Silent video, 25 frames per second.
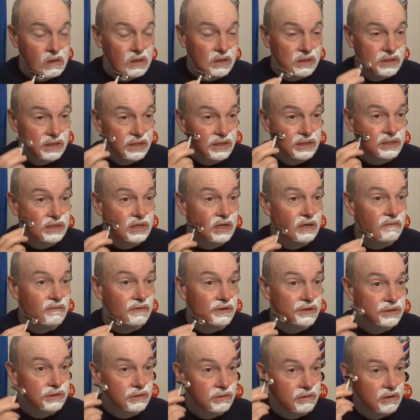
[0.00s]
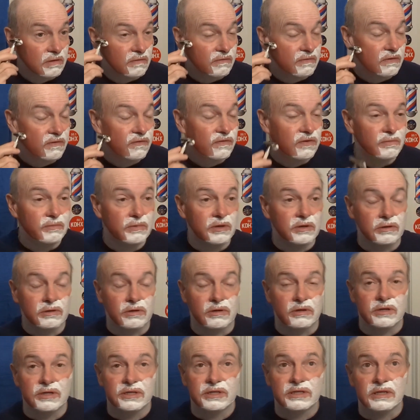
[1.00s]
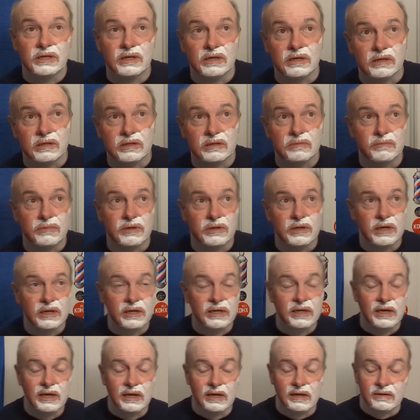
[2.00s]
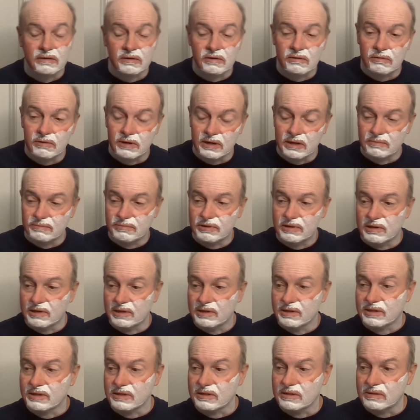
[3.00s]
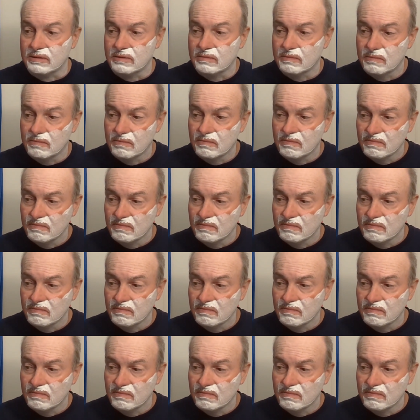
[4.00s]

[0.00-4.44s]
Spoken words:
It does have a sort of a familiar scent, but I can't quite place it.